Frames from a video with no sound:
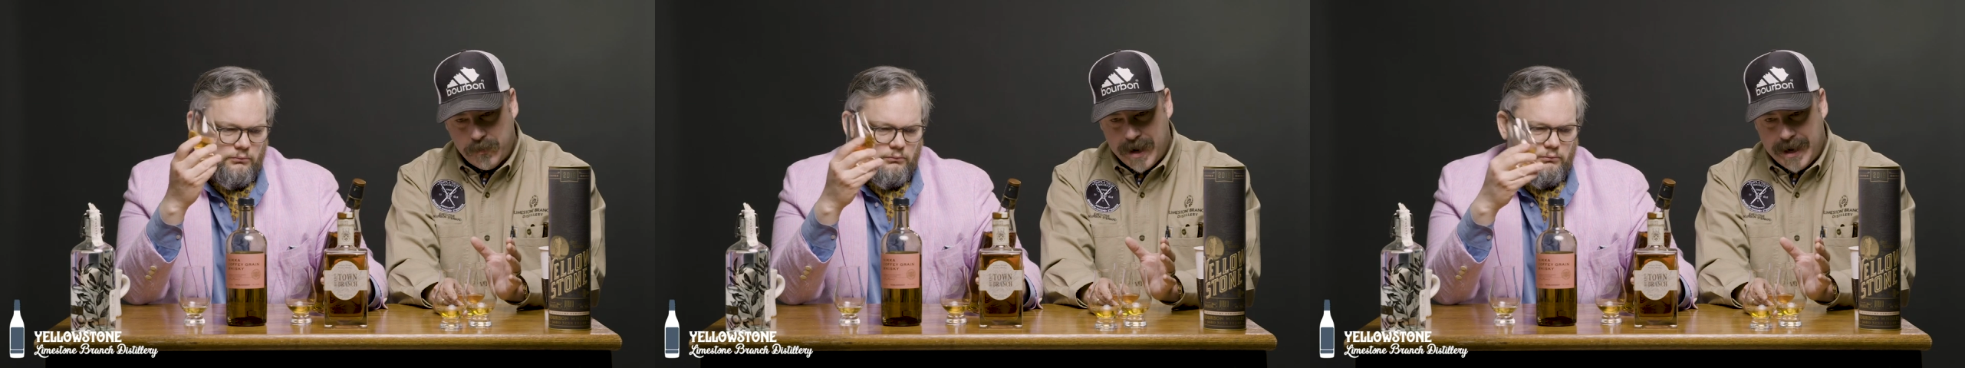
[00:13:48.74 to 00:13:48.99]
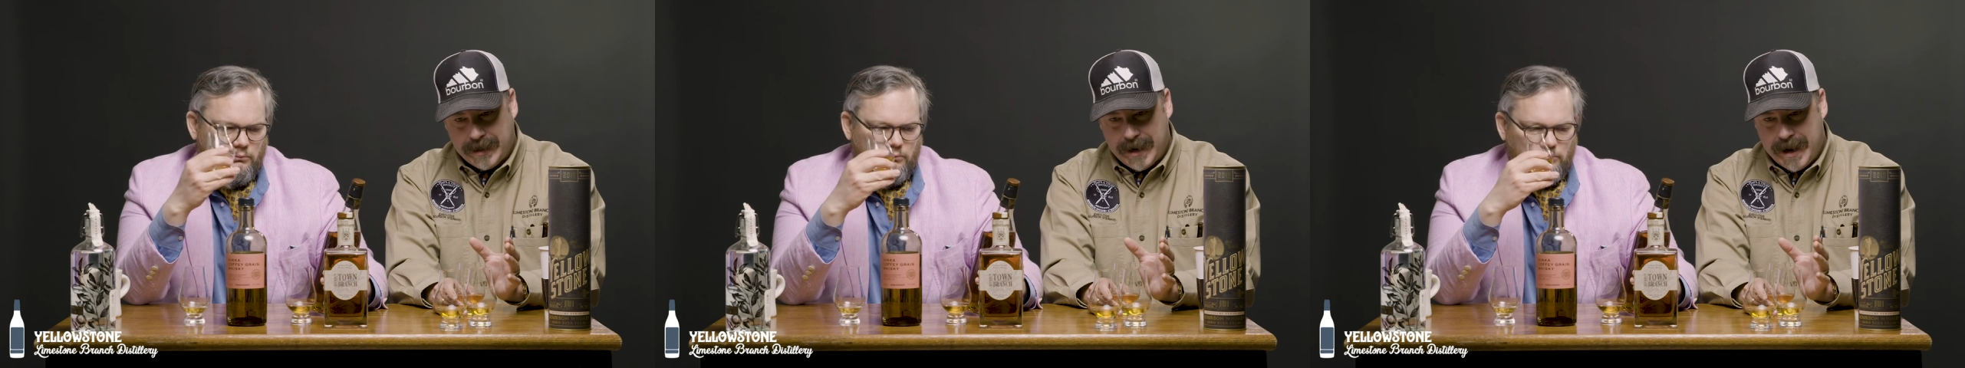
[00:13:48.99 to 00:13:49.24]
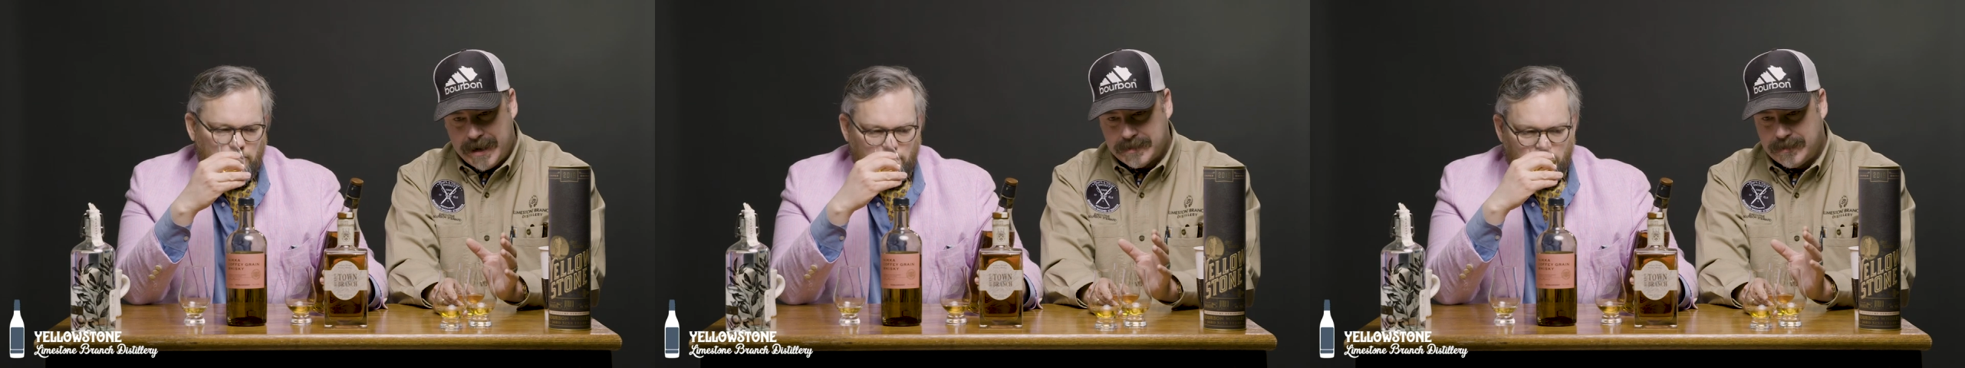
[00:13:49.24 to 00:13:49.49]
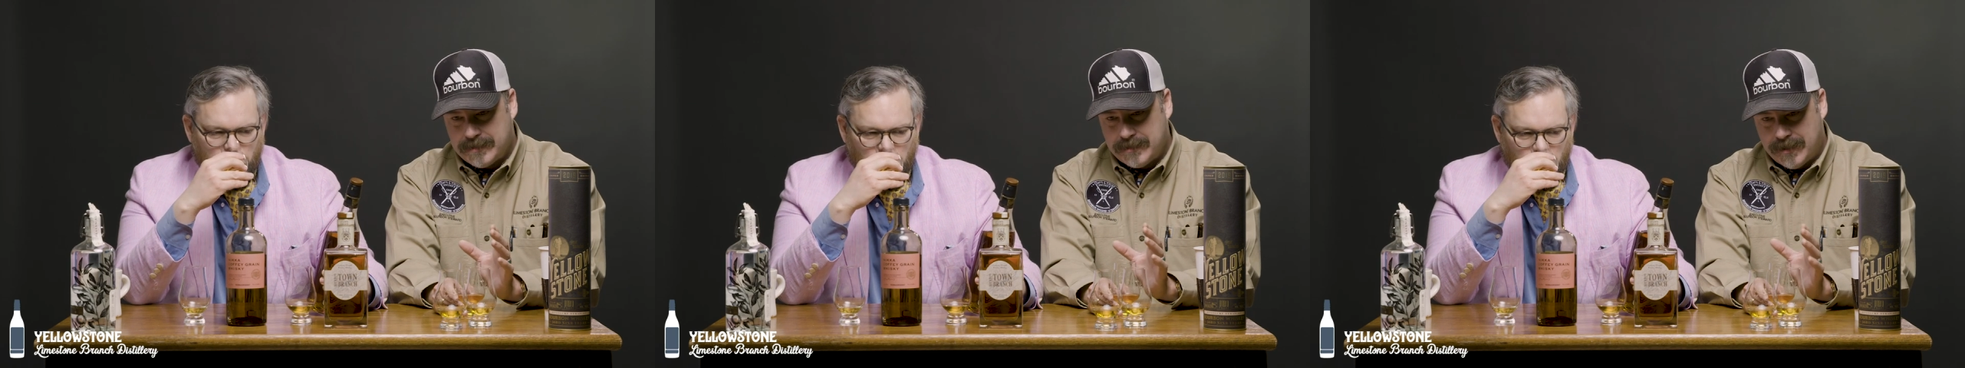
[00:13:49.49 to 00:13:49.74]
Speaker 1: new wine
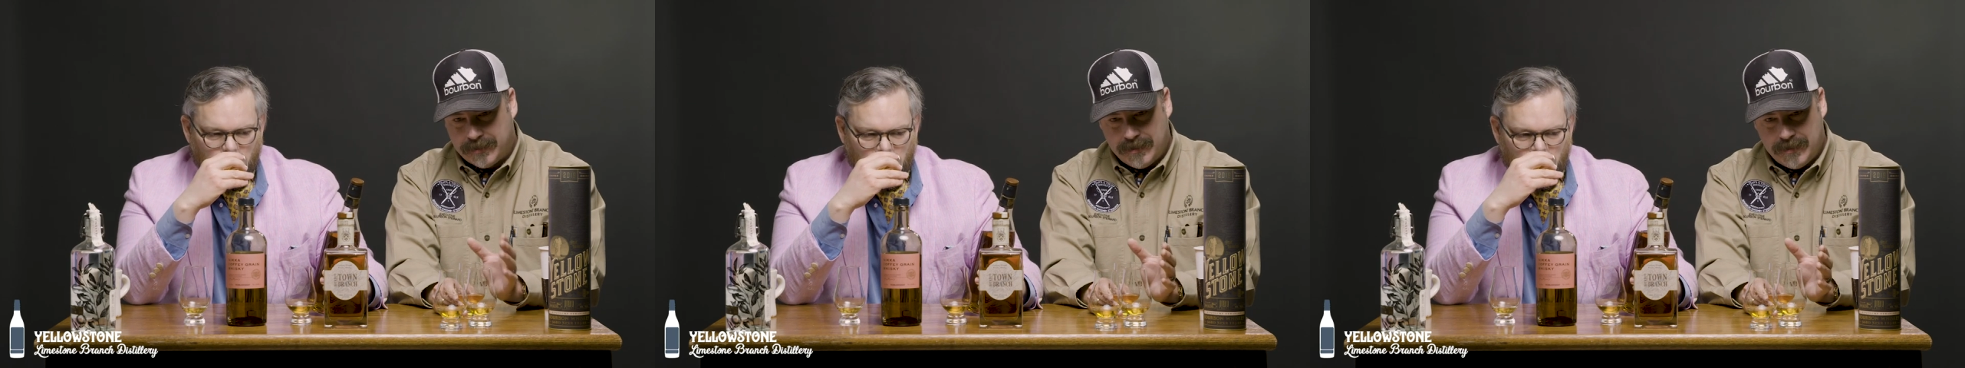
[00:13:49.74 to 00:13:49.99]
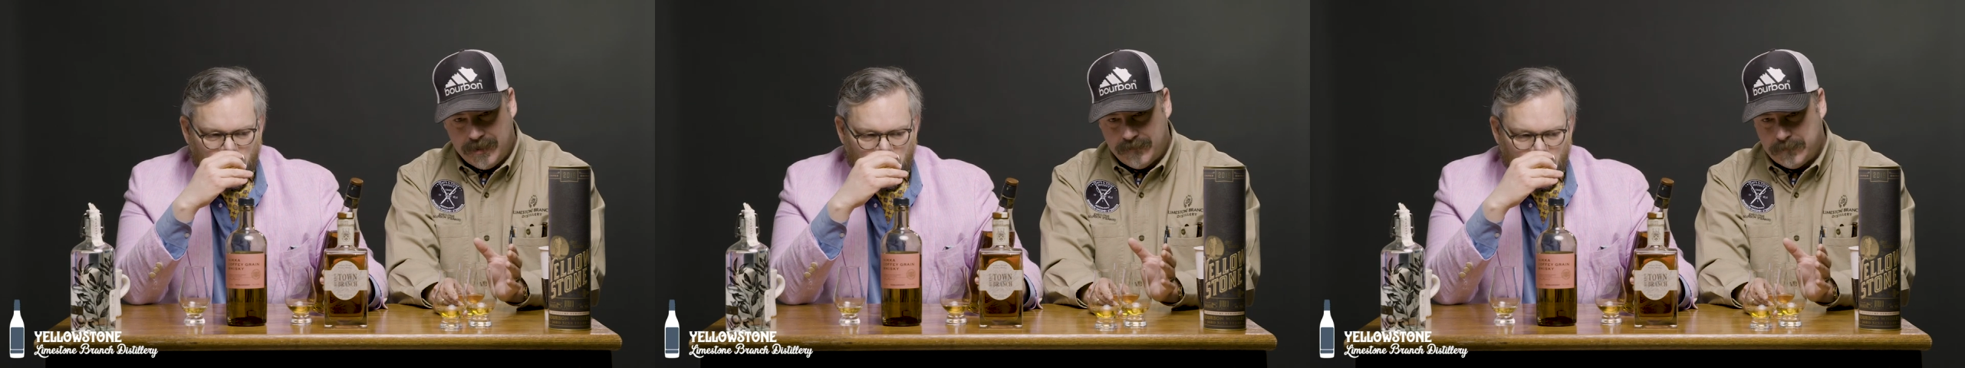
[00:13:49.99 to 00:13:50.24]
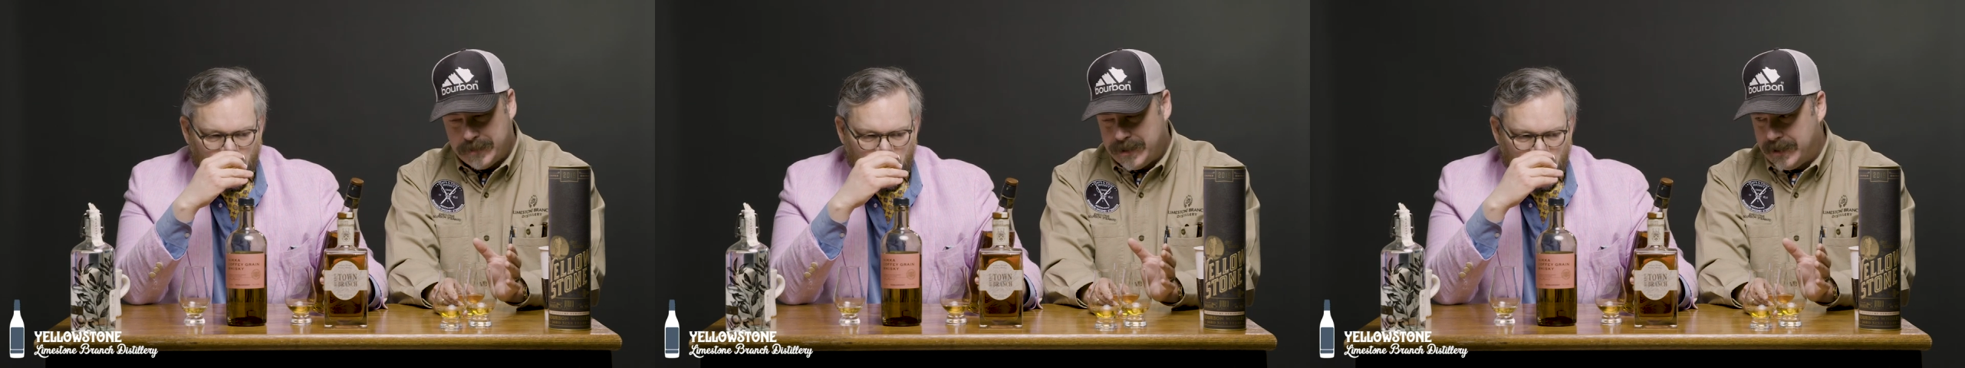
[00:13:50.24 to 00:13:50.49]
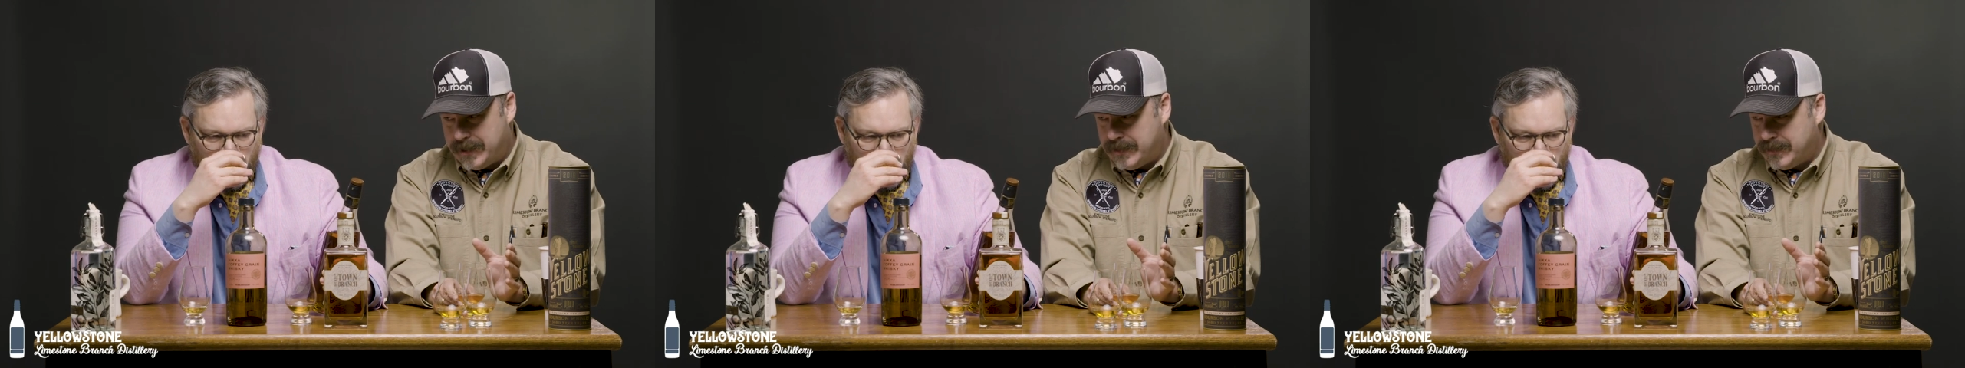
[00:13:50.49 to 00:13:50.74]
cask, nothing had ever
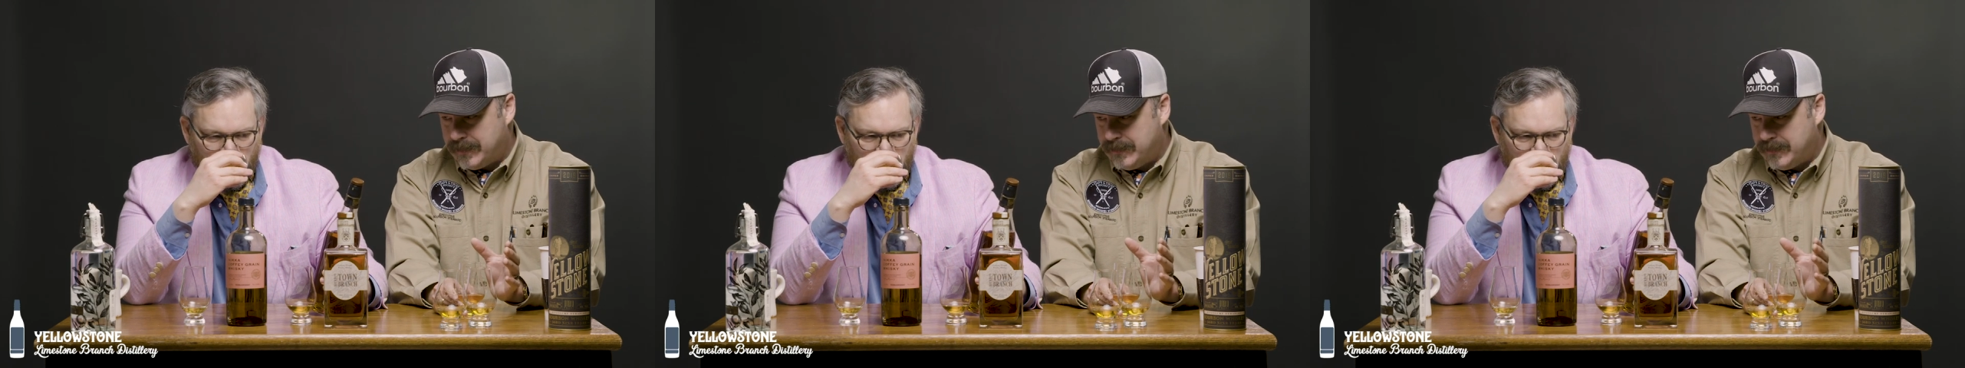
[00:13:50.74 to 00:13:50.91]
been in it,